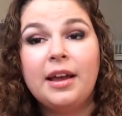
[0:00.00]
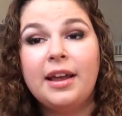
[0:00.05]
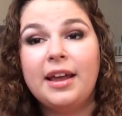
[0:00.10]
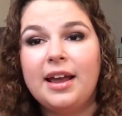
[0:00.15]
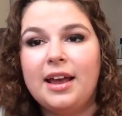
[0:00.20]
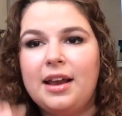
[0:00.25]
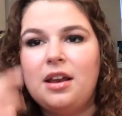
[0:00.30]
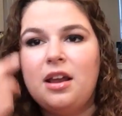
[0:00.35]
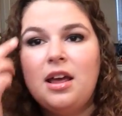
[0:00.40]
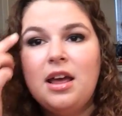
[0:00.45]

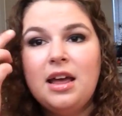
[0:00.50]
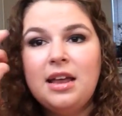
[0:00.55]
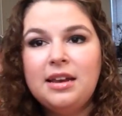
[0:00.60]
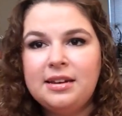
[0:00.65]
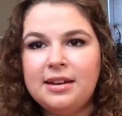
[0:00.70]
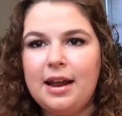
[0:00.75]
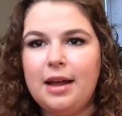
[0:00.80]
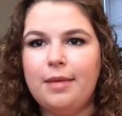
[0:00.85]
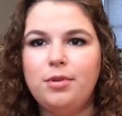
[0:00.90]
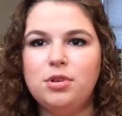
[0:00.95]
Again,
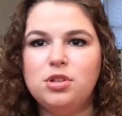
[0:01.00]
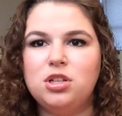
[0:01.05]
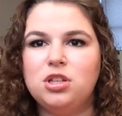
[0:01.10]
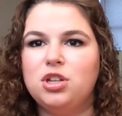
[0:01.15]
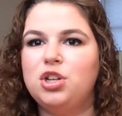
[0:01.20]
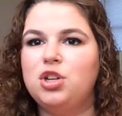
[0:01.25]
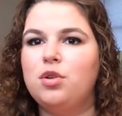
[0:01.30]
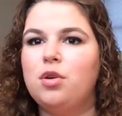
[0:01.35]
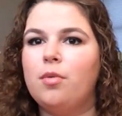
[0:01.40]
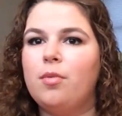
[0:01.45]
today I'm using
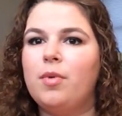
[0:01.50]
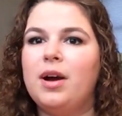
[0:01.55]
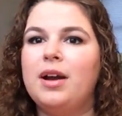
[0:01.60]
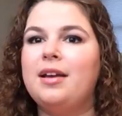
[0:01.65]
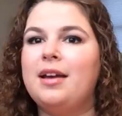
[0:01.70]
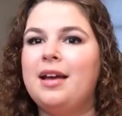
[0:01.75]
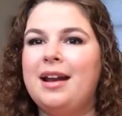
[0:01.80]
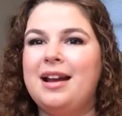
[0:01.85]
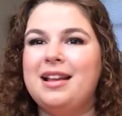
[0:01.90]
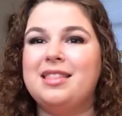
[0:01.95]
the newer
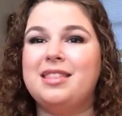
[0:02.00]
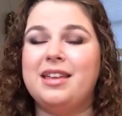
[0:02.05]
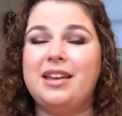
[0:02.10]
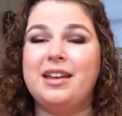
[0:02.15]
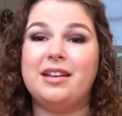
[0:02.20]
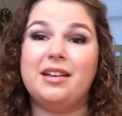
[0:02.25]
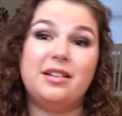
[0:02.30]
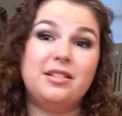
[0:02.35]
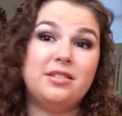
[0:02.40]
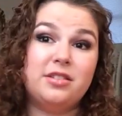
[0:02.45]
one, and I
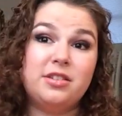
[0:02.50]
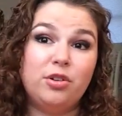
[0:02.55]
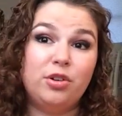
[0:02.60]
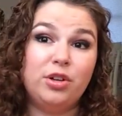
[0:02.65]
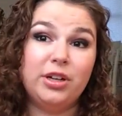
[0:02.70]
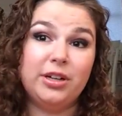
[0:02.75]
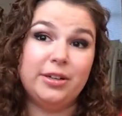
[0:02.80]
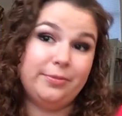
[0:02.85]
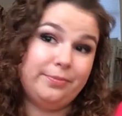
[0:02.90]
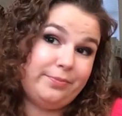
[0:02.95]
think it's still
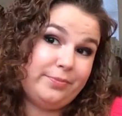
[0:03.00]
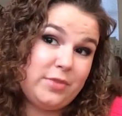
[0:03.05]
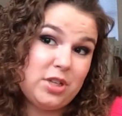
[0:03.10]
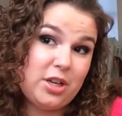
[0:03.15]
good.